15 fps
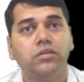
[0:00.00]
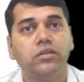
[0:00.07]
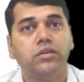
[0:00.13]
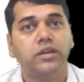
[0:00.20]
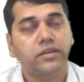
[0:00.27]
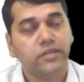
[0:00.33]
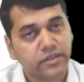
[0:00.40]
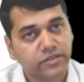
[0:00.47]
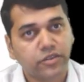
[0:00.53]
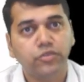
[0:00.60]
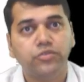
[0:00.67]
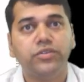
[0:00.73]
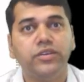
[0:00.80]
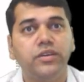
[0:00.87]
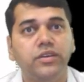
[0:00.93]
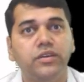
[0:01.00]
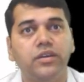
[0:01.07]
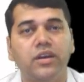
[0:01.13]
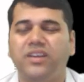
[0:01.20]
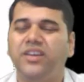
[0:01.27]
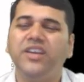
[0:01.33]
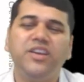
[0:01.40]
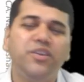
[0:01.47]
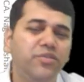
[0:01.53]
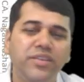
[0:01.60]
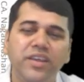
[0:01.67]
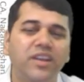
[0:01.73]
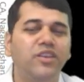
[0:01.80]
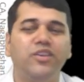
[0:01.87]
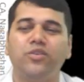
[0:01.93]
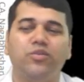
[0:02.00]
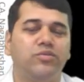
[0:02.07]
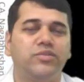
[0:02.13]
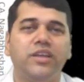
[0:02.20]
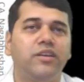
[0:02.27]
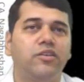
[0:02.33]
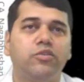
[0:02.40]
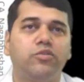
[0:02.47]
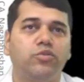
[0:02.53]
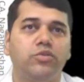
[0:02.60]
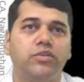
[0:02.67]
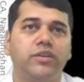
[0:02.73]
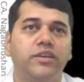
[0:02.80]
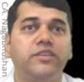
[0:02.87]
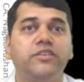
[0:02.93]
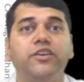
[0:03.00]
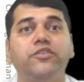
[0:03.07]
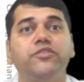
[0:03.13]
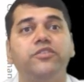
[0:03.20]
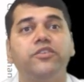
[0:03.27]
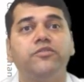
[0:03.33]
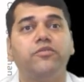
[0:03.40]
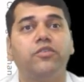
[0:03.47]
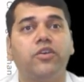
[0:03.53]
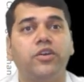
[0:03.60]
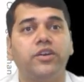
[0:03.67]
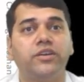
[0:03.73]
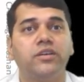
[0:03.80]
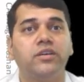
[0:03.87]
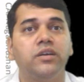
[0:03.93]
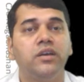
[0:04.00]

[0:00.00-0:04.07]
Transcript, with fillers: It is SQC, EQC and you know, they are not told. It is EQC is for audit.